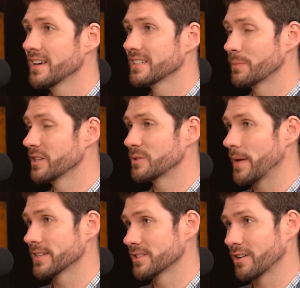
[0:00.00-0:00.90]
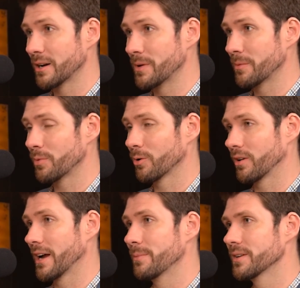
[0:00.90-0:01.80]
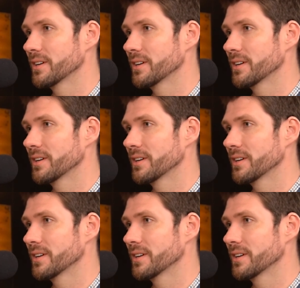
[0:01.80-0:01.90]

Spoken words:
some of these spaces already being programmed.